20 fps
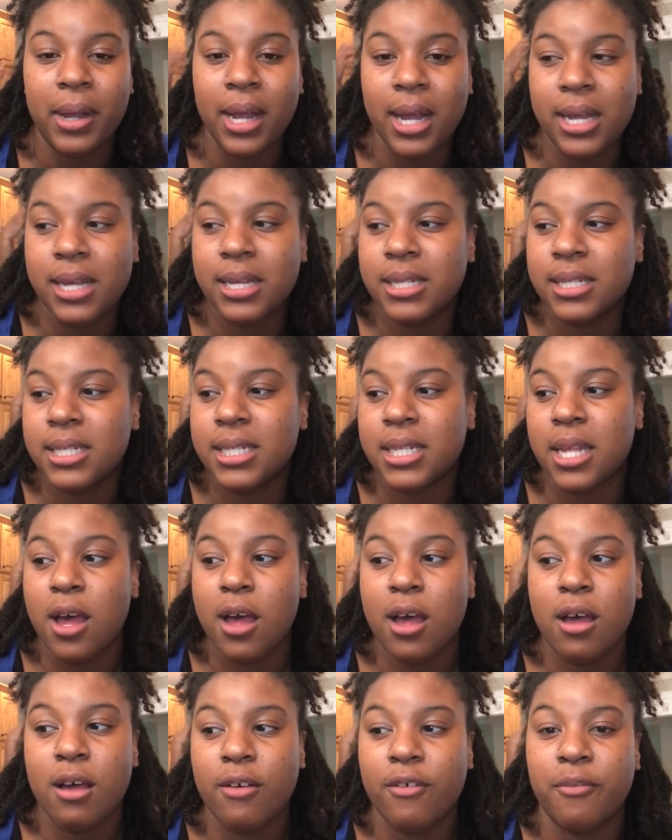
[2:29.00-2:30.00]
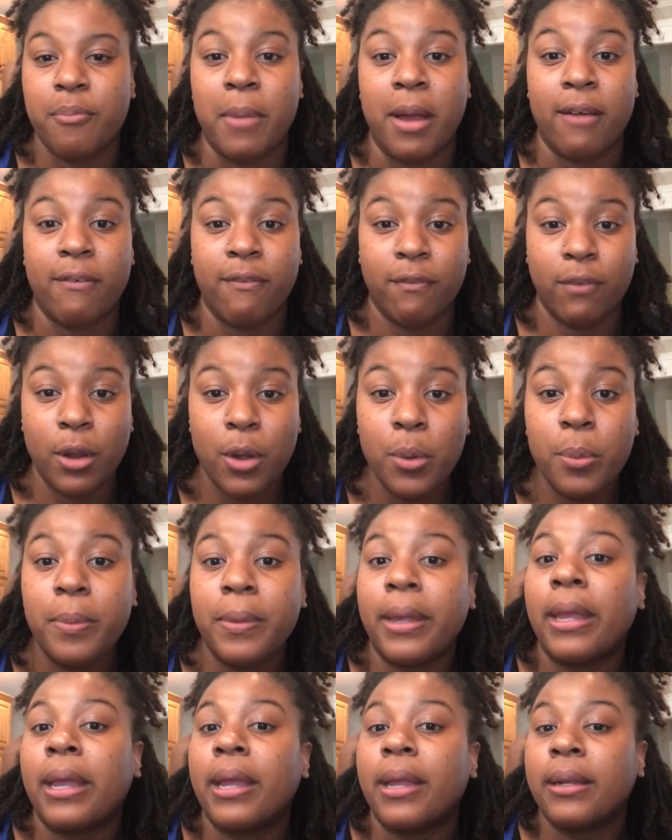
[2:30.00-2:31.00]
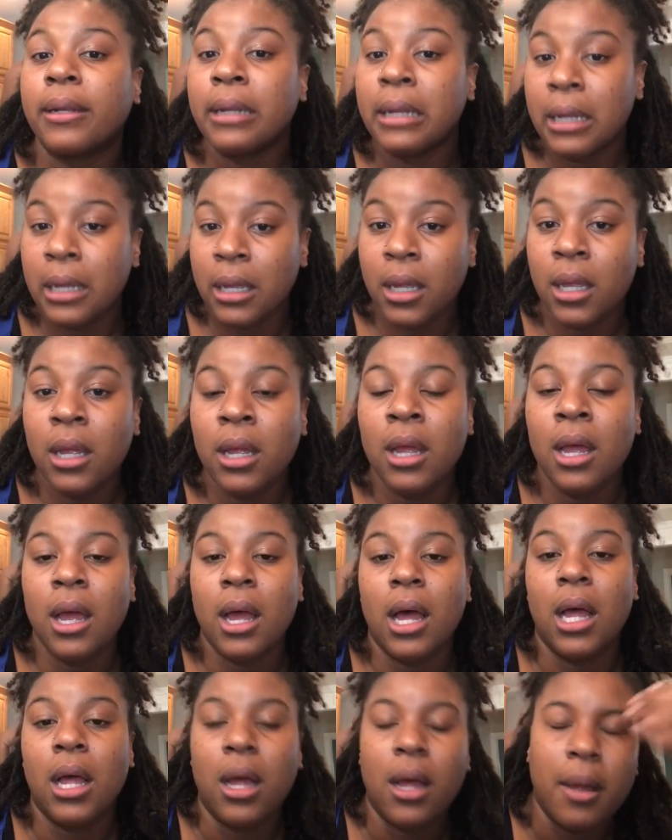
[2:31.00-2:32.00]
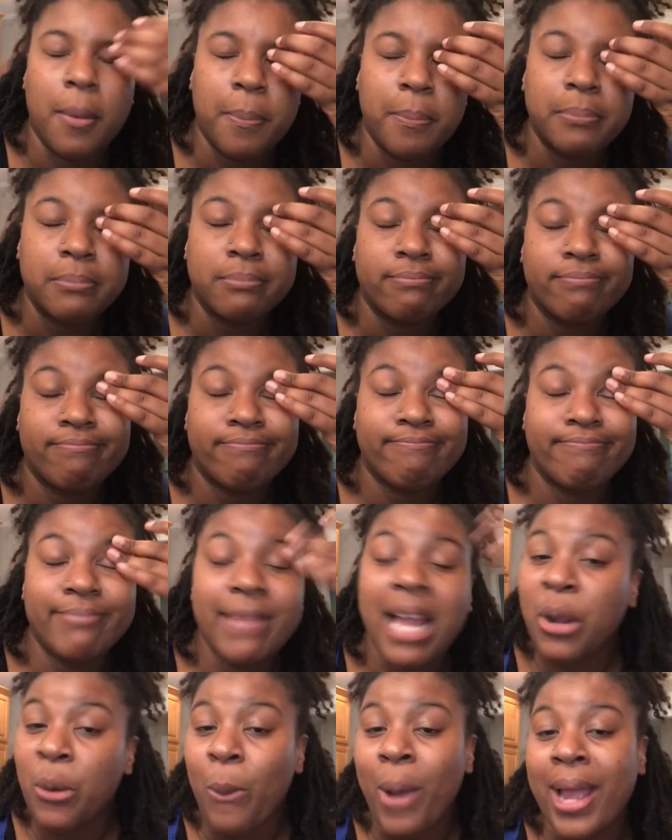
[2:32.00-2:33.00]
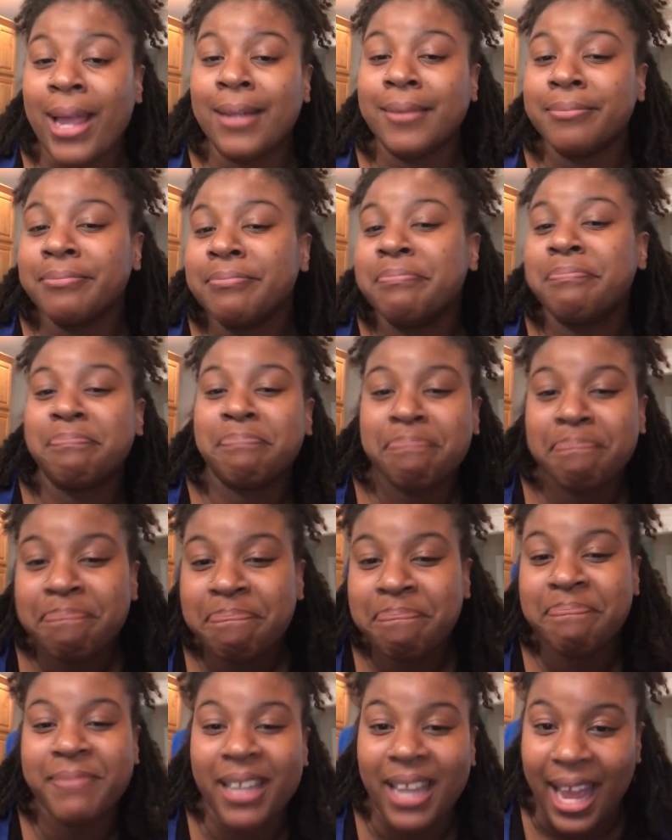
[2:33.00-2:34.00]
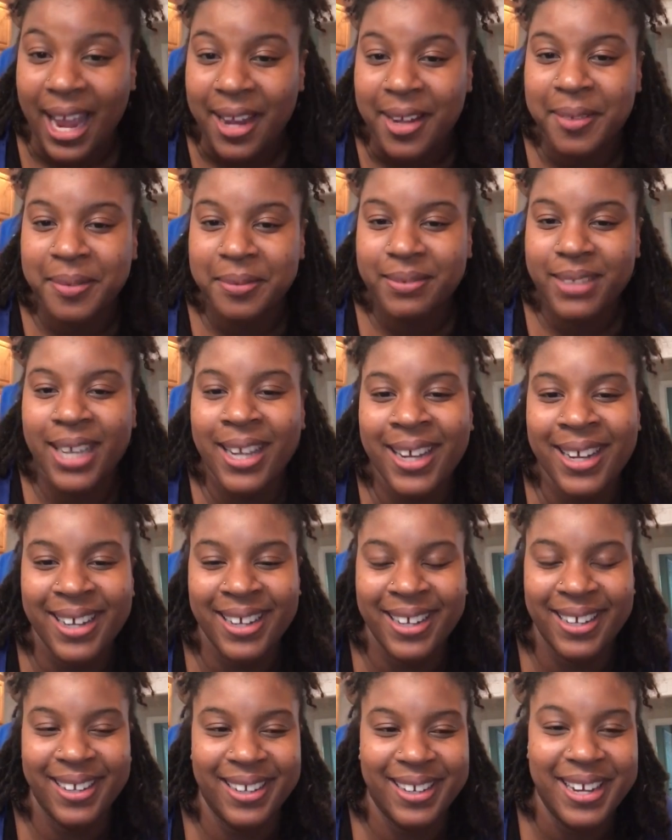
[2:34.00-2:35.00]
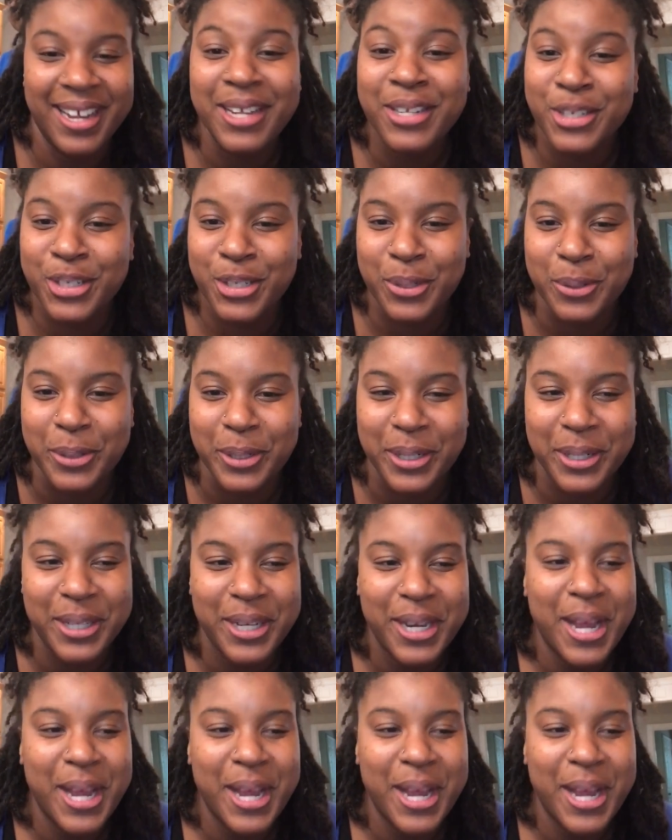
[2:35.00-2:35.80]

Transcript: because of my flow being not quite light, in short.